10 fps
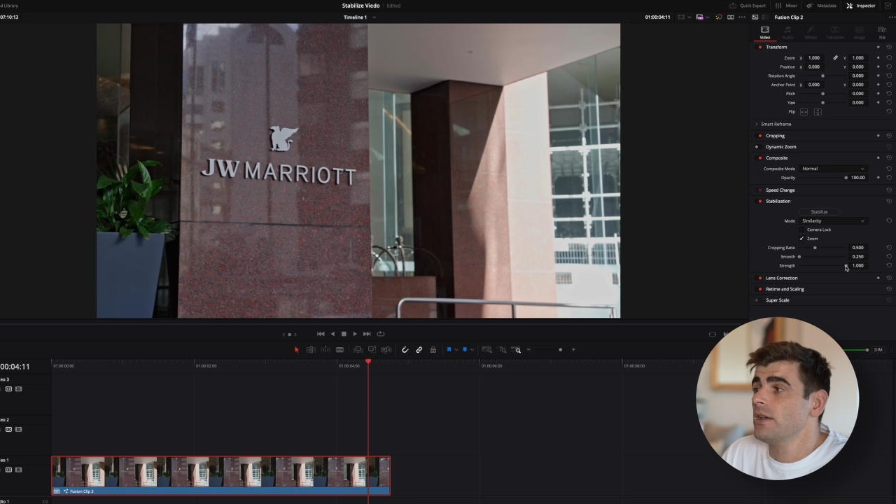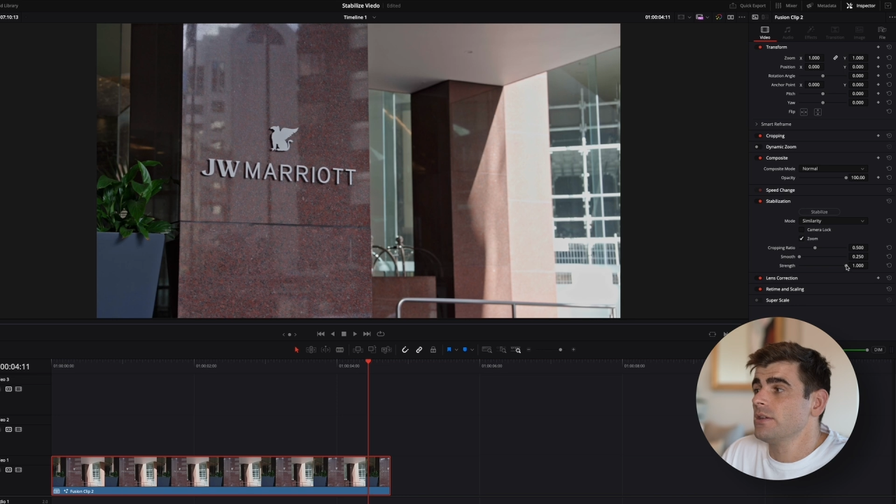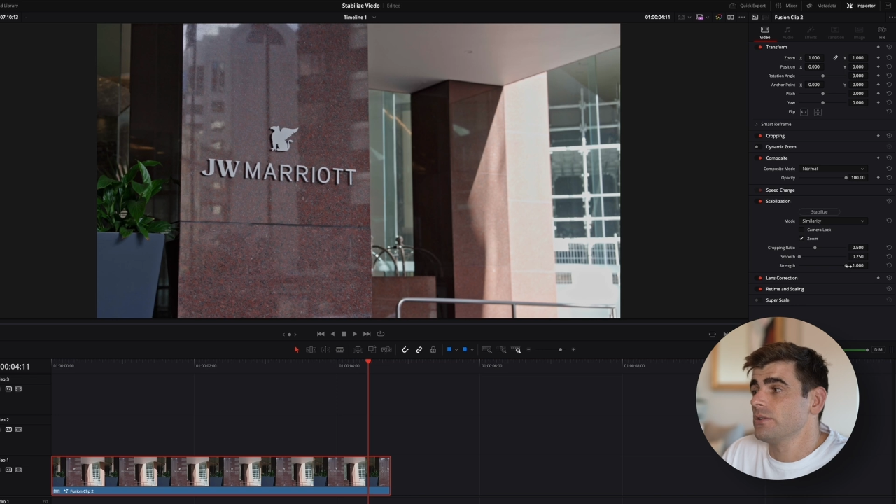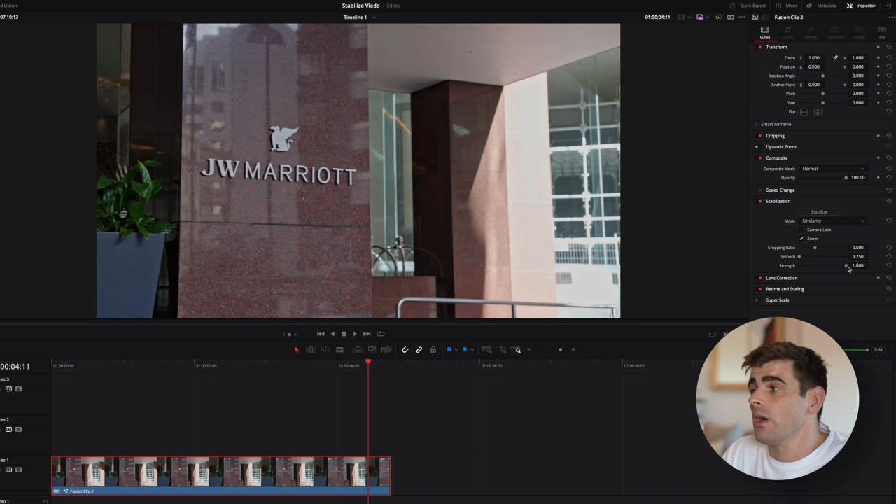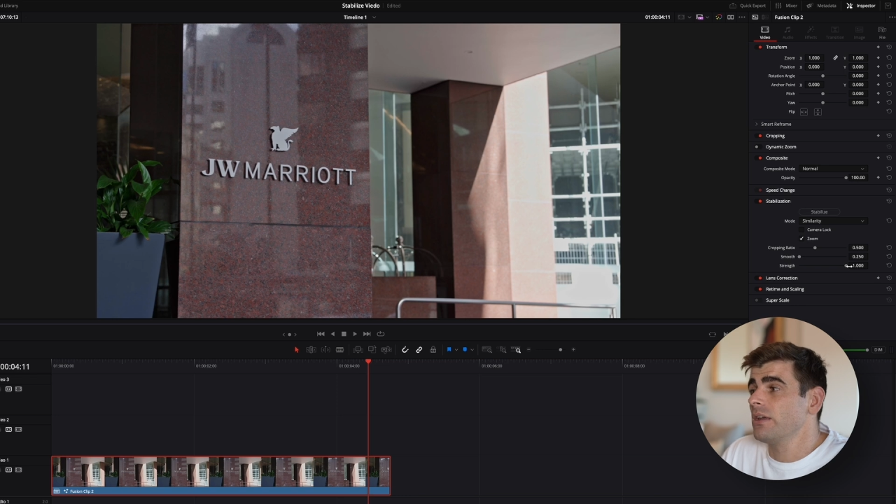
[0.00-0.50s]

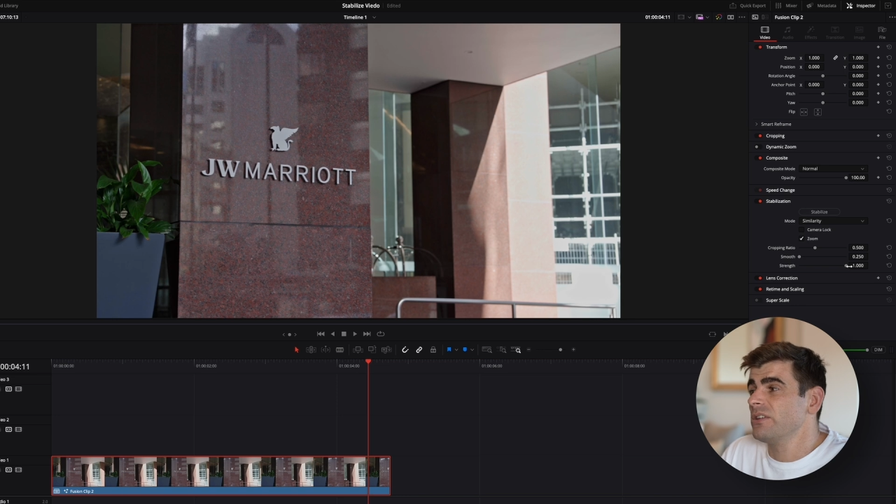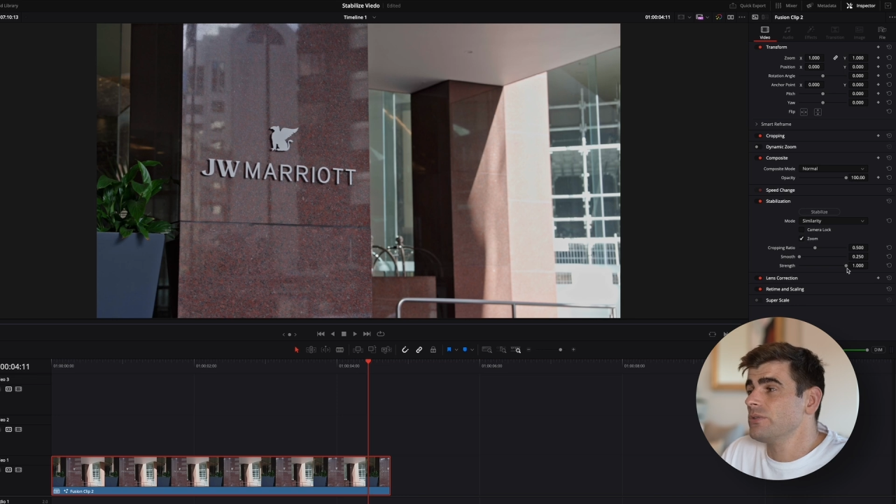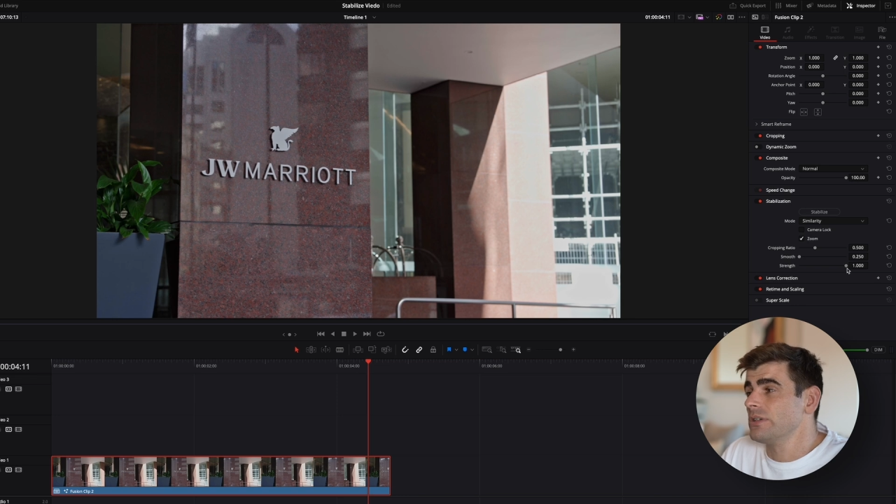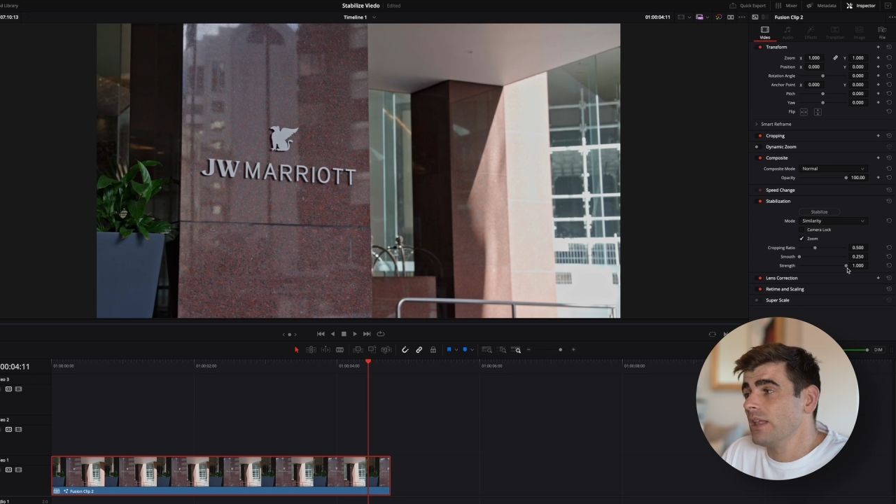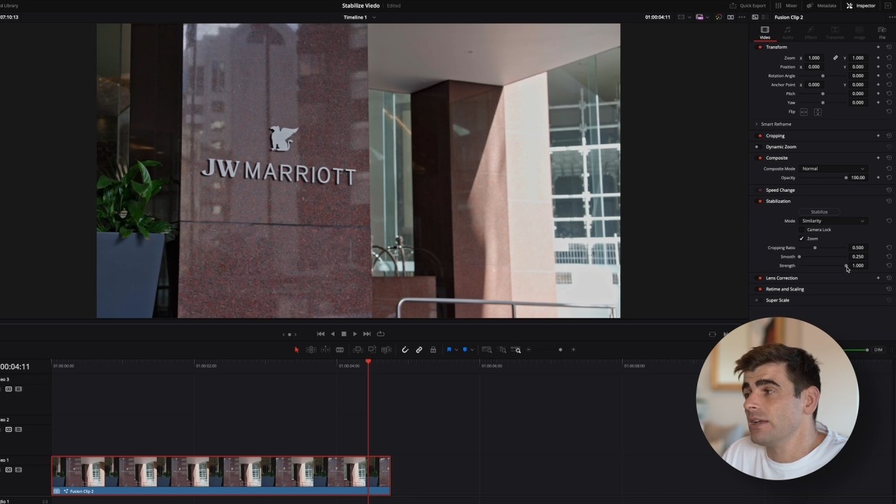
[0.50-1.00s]
So I
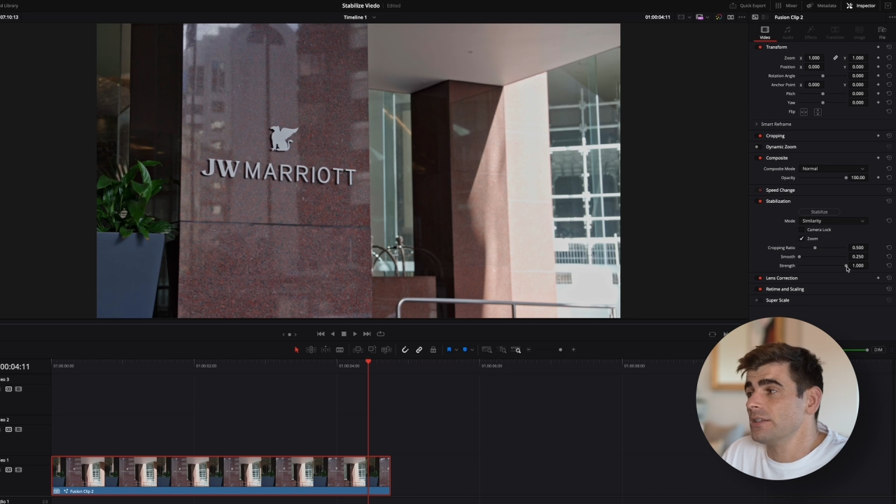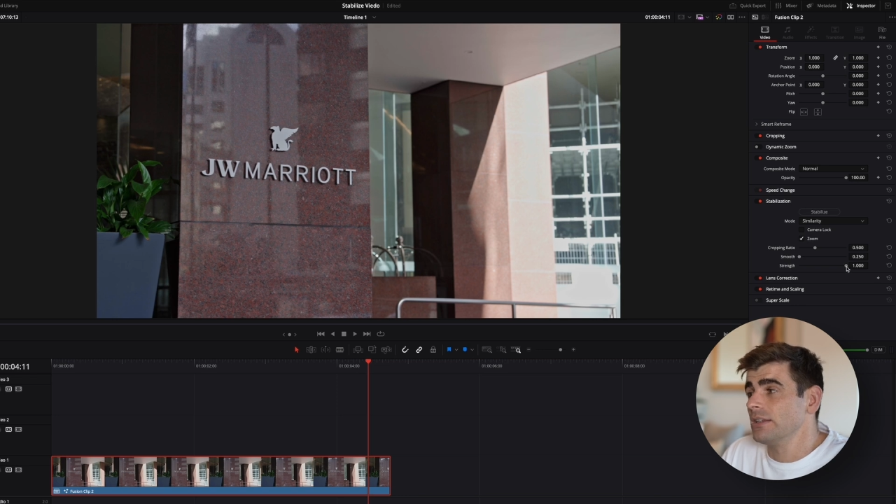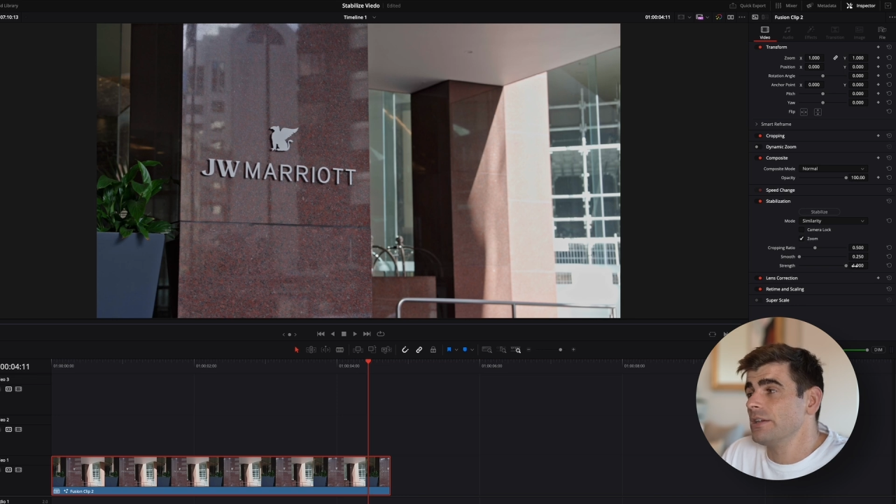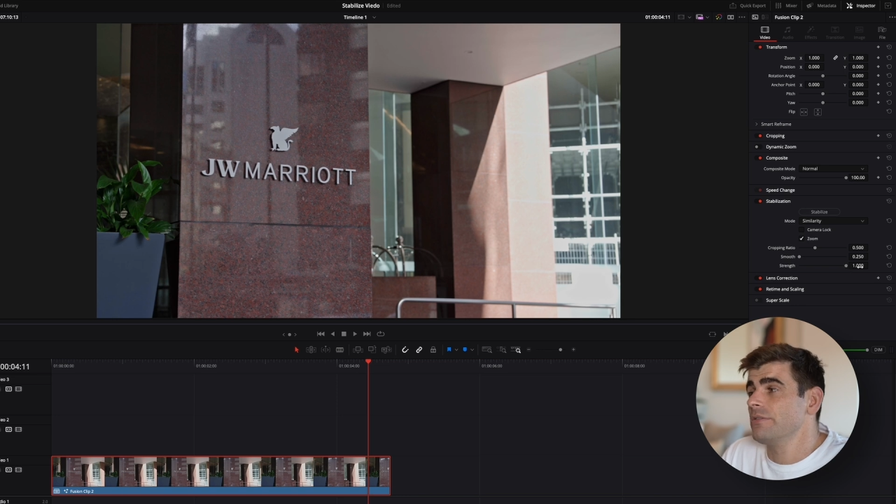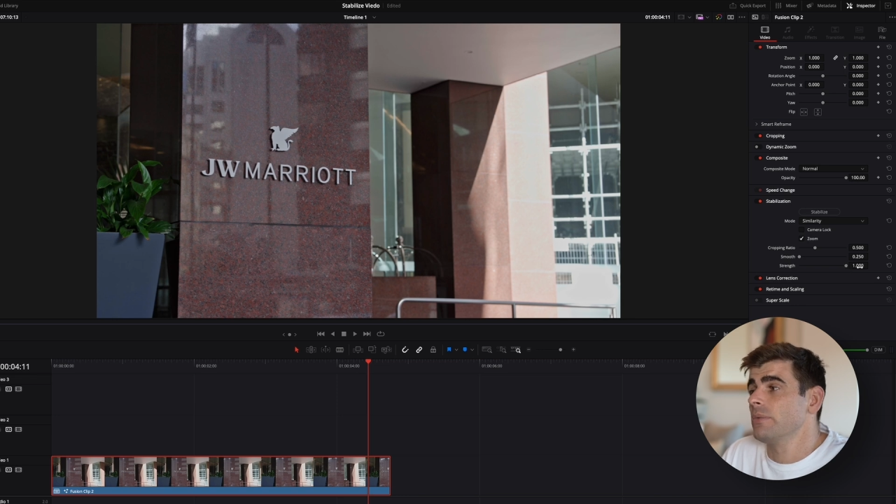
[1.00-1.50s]
usually like to
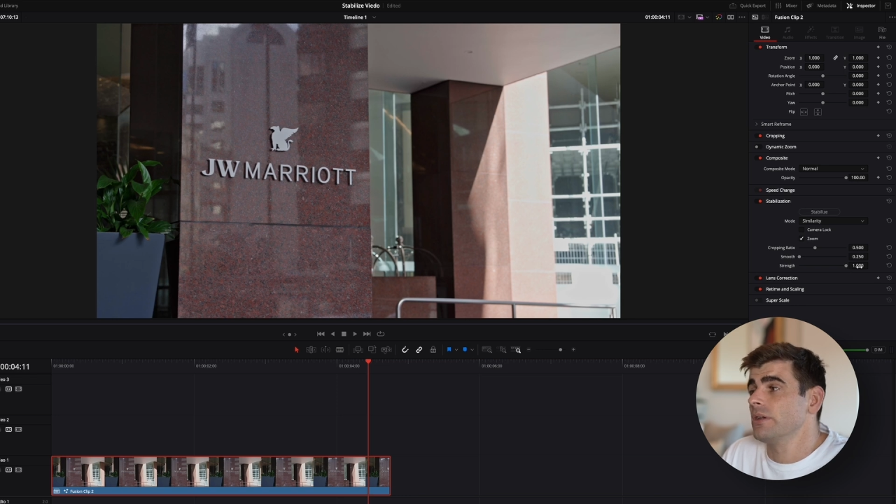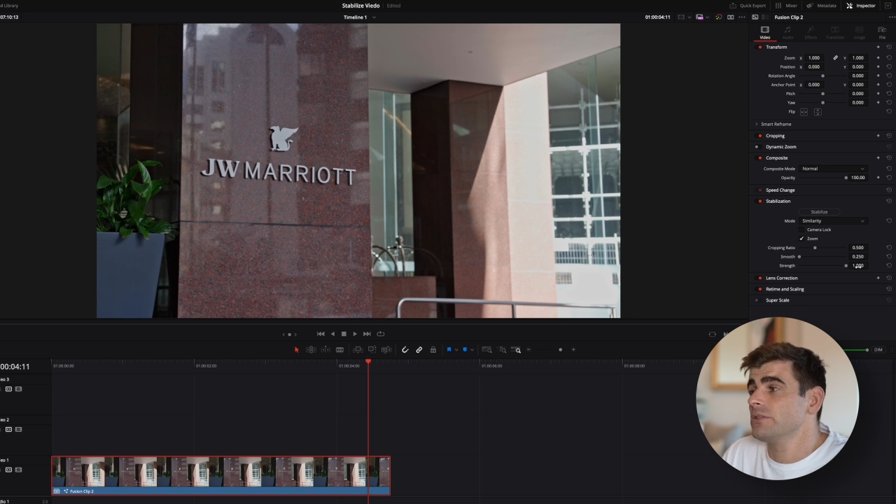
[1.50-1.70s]
leave my